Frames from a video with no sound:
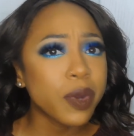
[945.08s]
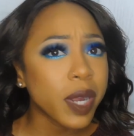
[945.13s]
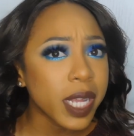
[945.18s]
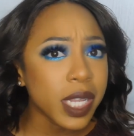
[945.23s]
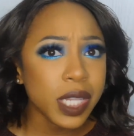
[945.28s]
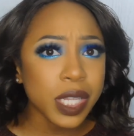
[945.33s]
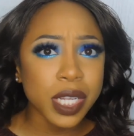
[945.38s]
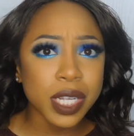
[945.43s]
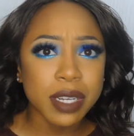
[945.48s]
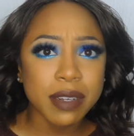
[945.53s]

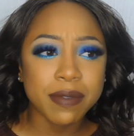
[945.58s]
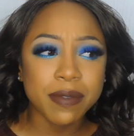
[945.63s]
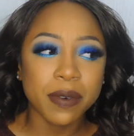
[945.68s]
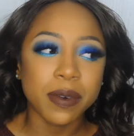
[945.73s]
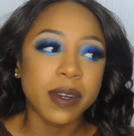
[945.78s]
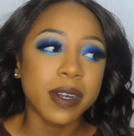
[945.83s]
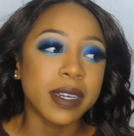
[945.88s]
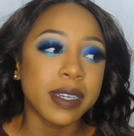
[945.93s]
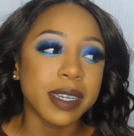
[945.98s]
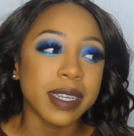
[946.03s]
great look
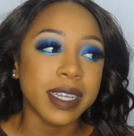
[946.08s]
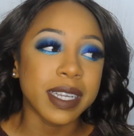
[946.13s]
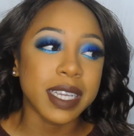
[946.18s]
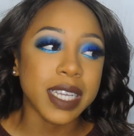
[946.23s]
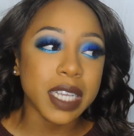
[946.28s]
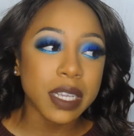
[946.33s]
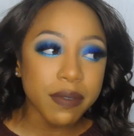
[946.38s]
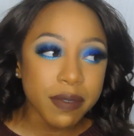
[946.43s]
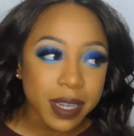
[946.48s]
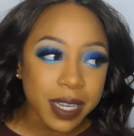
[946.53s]
for an
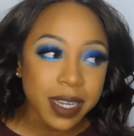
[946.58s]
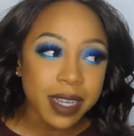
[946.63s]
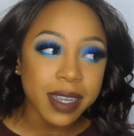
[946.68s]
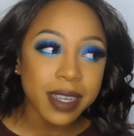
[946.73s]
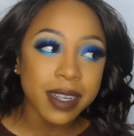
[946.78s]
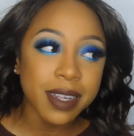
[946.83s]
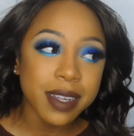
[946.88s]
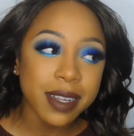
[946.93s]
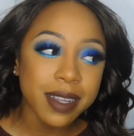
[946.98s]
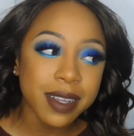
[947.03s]

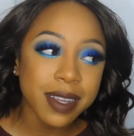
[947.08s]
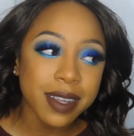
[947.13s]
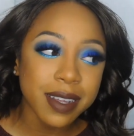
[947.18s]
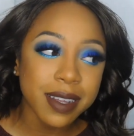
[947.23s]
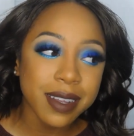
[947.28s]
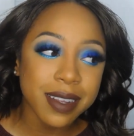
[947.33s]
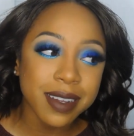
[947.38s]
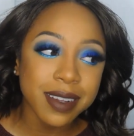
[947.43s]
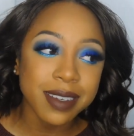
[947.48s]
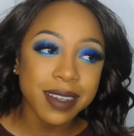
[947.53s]
evening,
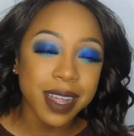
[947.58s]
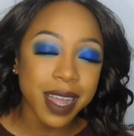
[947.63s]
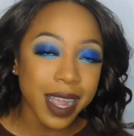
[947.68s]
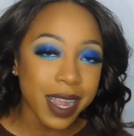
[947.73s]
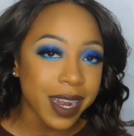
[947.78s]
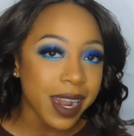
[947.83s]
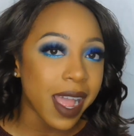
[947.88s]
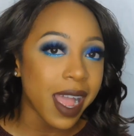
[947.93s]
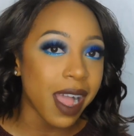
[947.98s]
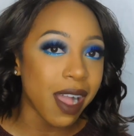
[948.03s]

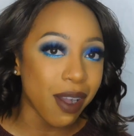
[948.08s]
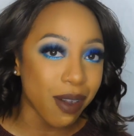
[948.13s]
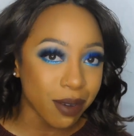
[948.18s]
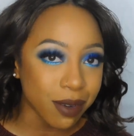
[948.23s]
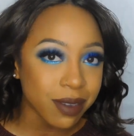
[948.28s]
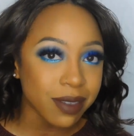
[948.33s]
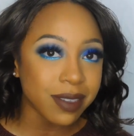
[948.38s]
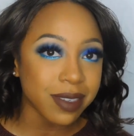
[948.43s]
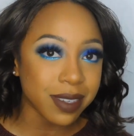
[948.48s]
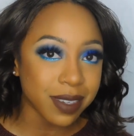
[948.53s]
night
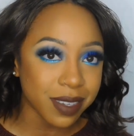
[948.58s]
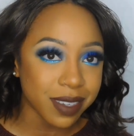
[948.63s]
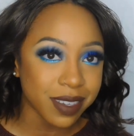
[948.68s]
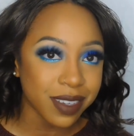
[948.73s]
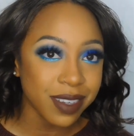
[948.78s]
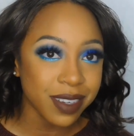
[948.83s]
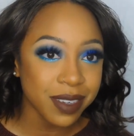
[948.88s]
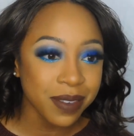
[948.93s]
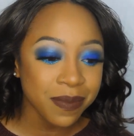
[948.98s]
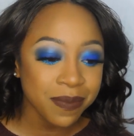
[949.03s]
out,
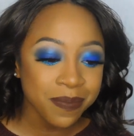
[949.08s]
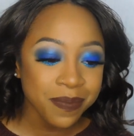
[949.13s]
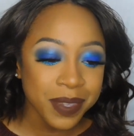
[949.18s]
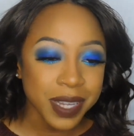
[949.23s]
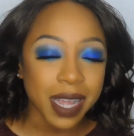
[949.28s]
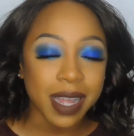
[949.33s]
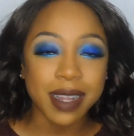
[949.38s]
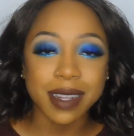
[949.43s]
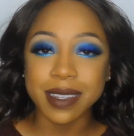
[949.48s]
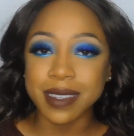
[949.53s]

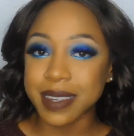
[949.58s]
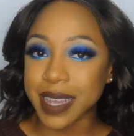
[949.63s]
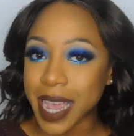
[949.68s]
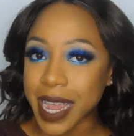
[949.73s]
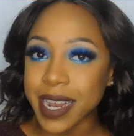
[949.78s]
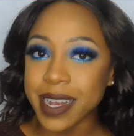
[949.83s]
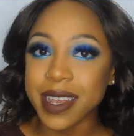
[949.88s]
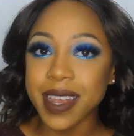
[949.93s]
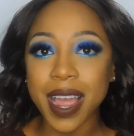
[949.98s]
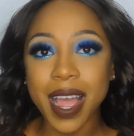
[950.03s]
a
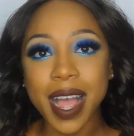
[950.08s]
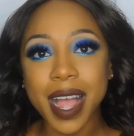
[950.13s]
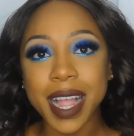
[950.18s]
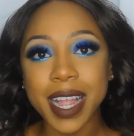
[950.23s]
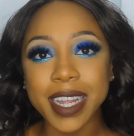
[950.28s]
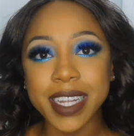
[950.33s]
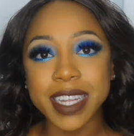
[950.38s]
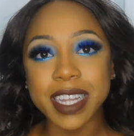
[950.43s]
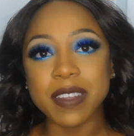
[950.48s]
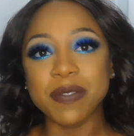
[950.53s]
date
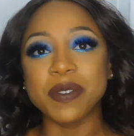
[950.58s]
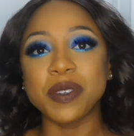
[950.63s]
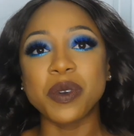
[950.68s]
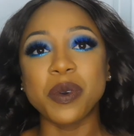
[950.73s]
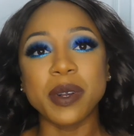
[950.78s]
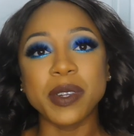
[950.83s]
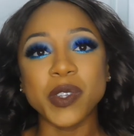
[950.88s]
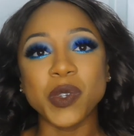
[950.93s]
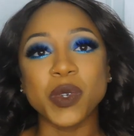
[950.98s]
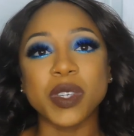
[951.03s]
night. If you're
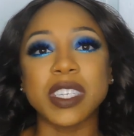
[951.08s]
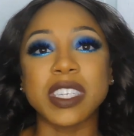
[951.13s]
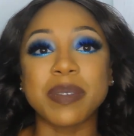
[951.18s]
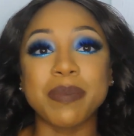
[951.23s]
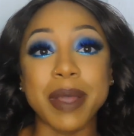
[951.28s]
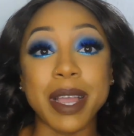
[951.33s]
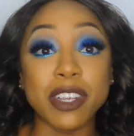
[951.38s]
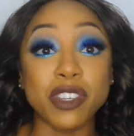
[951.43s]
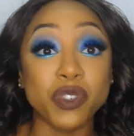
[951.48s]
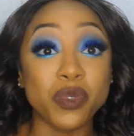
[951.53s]
going to a
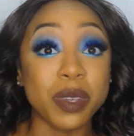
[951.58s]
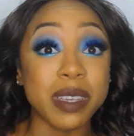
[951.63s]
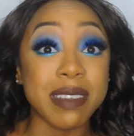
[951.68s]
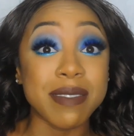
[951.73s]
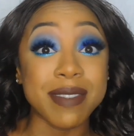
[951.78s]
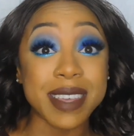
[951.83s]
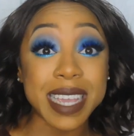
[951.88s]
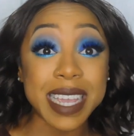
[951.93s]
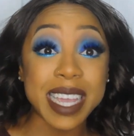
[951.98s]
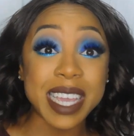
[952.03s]
special
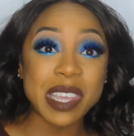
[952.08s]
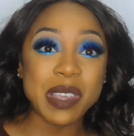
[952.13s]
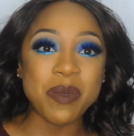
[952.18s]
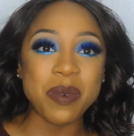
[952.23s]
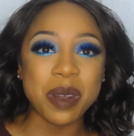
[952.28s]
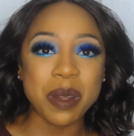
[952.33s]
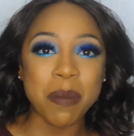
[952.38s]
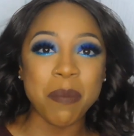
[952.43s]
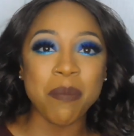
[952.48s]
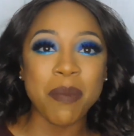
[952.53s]
event and you
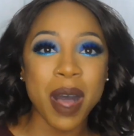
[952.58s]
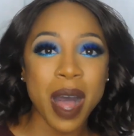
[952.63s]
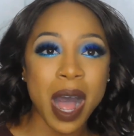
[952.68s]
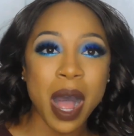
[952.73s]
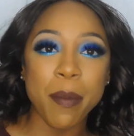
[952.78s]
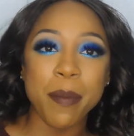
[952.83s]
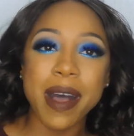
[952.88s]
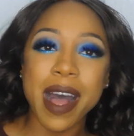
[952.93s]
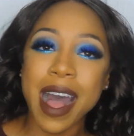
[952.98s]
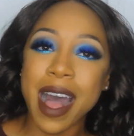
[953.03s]
want to
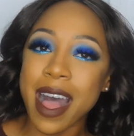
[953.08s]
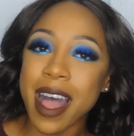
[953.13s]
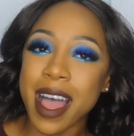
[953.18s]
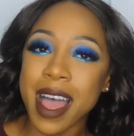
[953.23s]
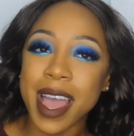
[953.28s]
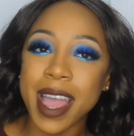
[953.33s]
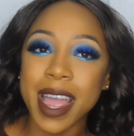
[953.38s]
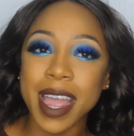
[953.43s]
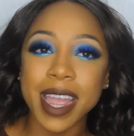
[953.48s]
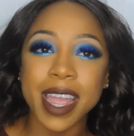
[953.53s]
pop
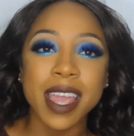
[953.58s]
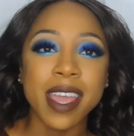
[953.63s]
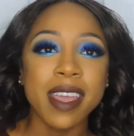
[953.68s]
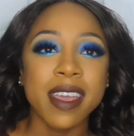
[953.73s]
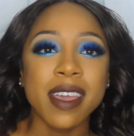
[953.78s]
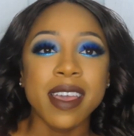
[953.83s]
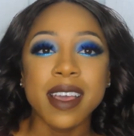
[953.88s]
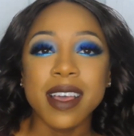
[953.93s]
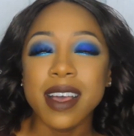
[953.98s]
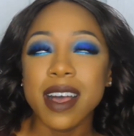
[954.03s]
eye.
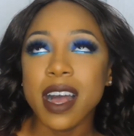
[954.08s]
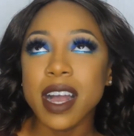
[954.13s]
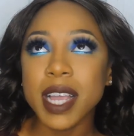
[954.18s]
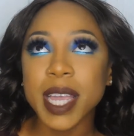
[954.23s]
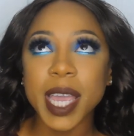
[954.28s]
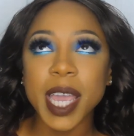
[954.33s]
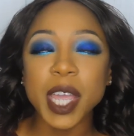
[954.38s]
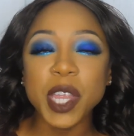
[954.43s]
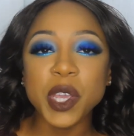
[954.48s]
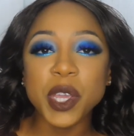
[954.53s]

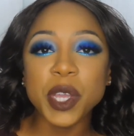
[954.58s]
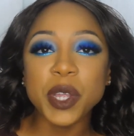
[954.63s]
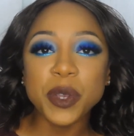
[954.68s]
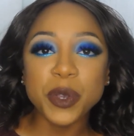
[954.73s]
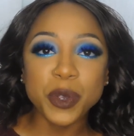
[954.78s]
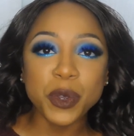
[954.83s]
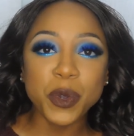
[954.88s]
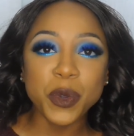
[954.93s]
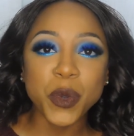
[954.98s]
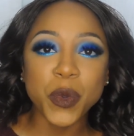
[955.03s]
Again, you
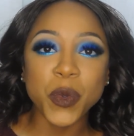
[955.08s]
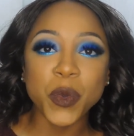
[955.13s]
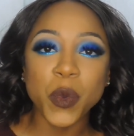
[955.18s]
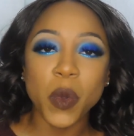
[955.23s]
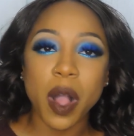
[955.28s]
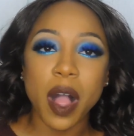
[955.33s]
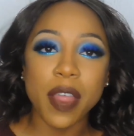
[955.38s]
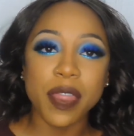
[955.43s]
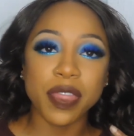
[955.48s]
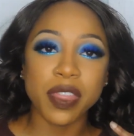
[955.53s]
can do
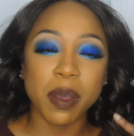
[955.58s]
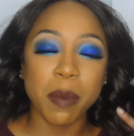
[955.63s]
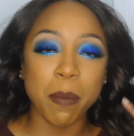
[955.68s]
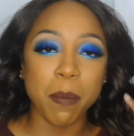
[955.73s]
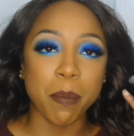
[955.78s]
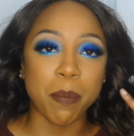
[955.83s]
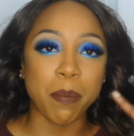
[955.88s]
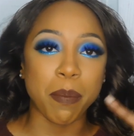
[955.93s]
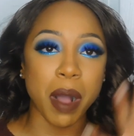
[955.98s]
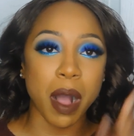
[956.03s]
the
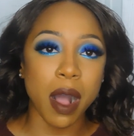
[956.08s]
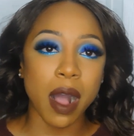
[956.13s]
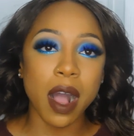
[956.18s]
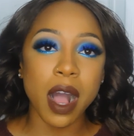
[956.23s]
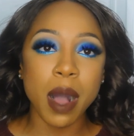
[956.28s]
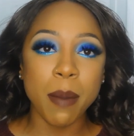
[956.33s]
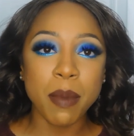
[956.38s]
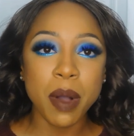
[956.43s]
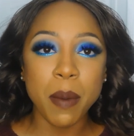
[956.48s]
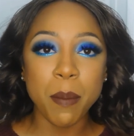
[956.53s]

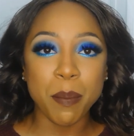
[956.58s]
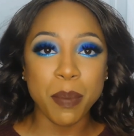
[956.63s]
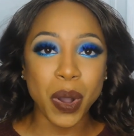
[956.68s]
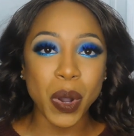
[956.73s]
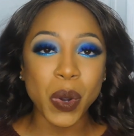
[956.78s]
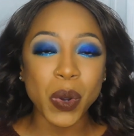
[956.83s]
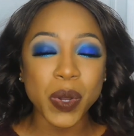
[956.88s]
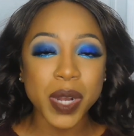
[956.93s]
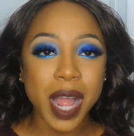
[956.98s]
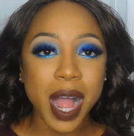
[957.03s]
Bomb
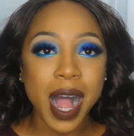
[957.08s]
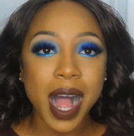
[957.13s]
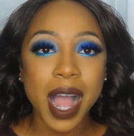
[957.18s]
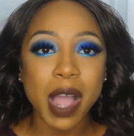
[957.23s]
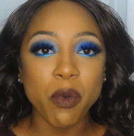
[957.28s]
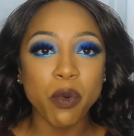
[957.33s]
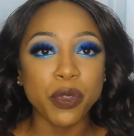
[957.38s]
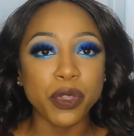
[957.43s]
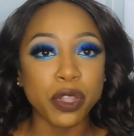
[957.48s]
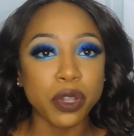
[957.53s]
Bold
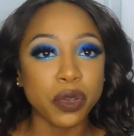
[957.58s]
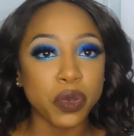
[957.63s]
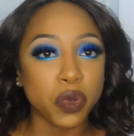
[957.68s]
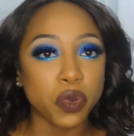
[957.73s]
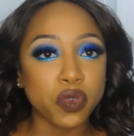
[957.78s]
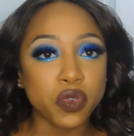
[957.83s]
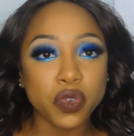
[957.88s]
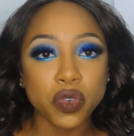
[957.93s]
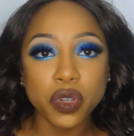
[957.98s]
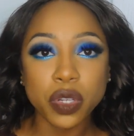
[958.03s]
Eye with the
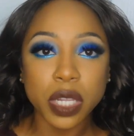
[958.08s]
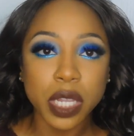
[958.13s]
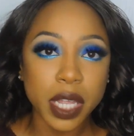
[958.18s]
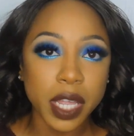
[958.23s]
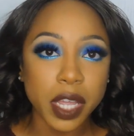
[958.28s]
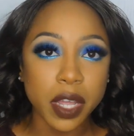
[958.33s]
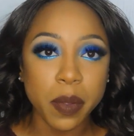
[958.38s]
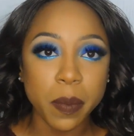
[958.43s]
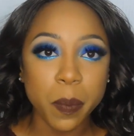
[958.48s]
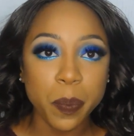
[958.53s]
neutral
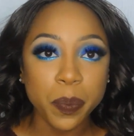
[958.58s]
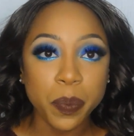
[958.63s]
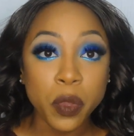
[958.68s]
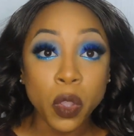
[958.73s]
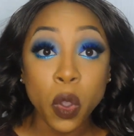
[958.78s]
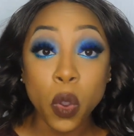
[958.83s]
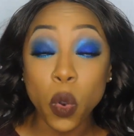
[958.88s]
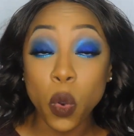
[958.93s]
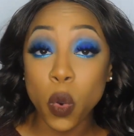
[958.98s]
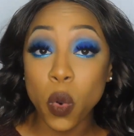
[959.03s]
lip.
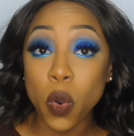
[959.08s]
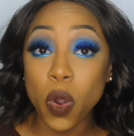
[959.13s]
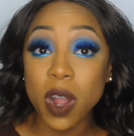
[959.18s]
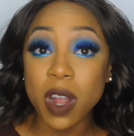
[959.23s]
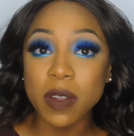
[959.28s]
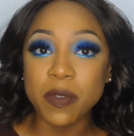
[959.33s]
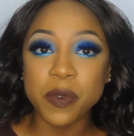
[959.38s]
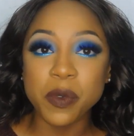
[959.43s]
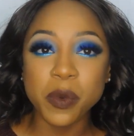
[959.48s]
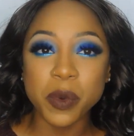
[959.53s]
Or
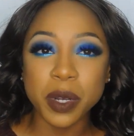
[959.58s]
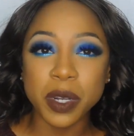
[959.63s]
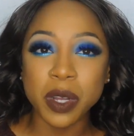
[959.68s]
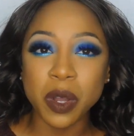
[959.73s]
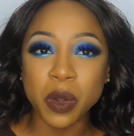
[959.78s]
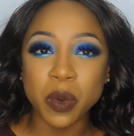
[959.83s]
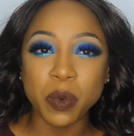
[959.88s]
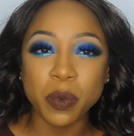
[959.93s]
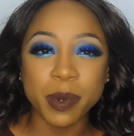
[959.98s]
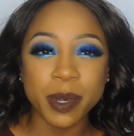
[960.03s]
if you want to
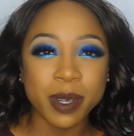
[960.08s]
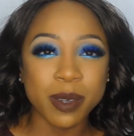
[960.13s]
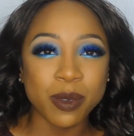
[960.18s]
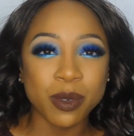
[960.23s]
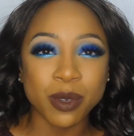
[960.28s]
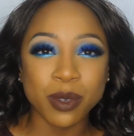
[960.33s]
go real